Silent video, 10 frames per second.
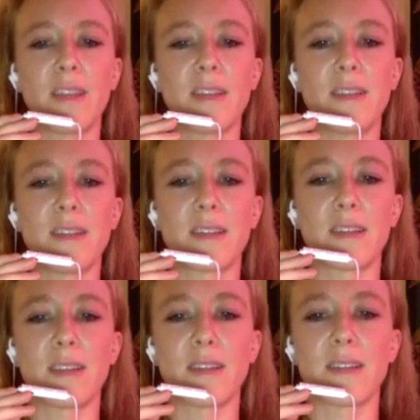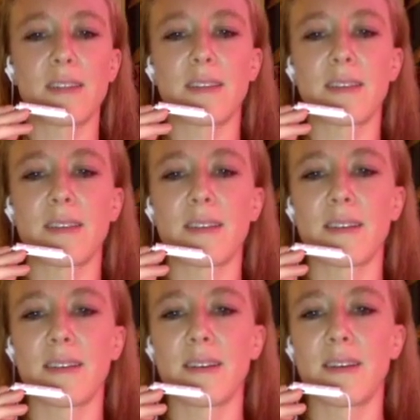in the distance.
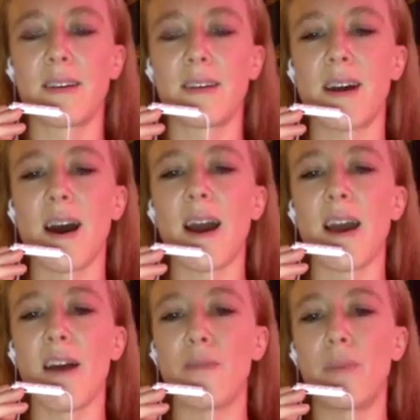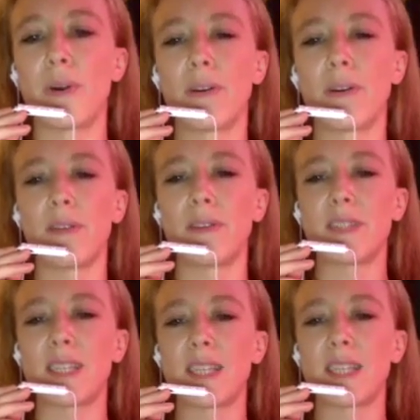I have birthed
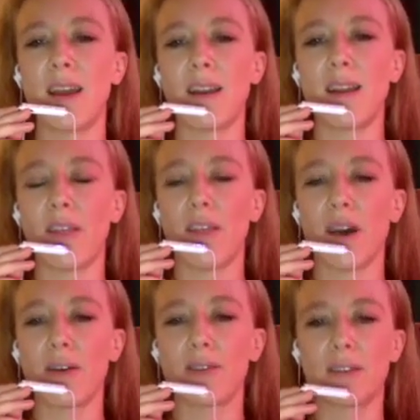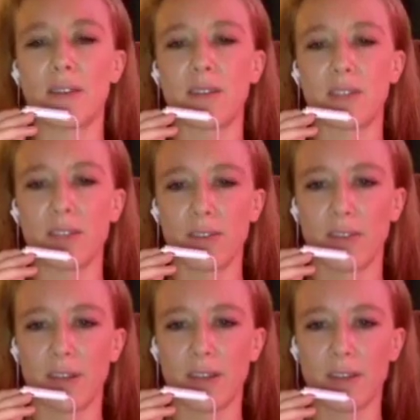10,000
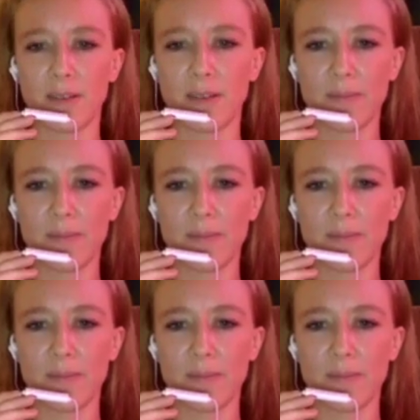children.